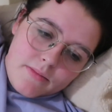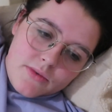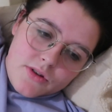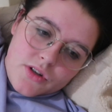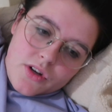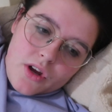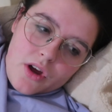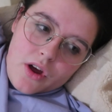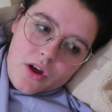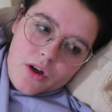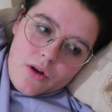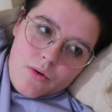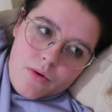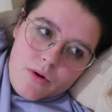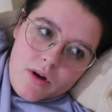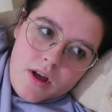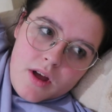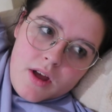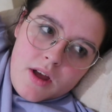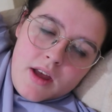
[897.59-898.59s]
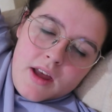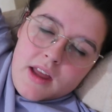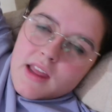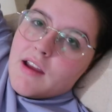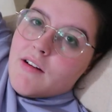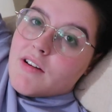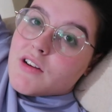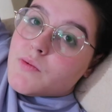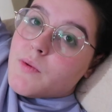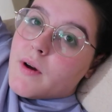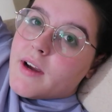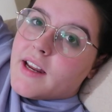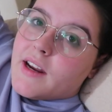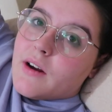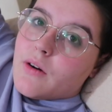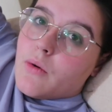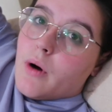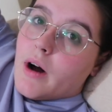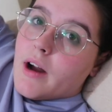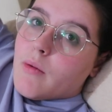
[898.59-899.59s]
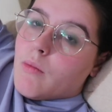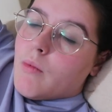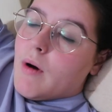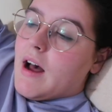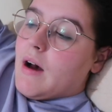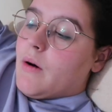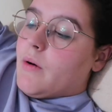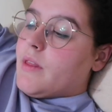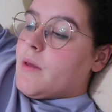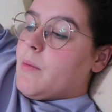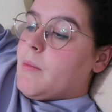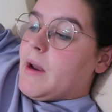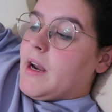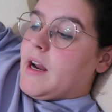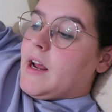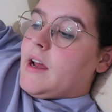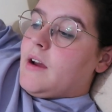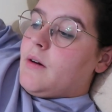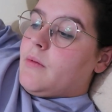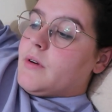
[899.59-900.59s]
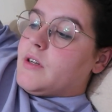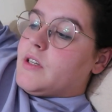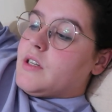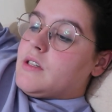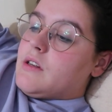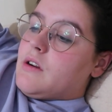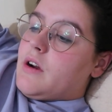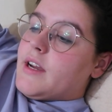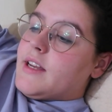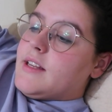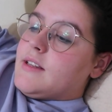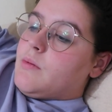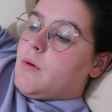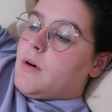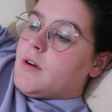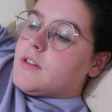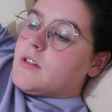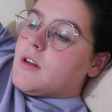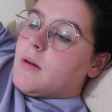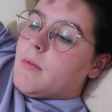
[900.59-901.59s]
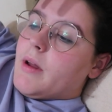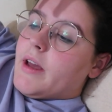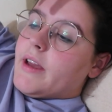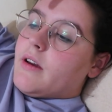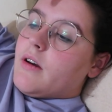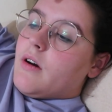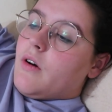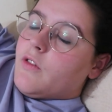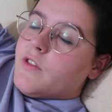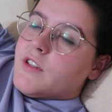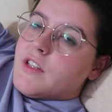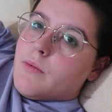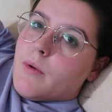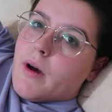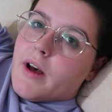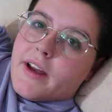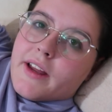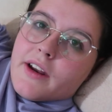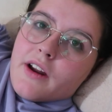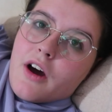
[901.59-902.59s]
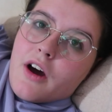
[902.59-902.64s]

So yeah, it's working out quite well at the minute, which is nice whilst I'm like obviously working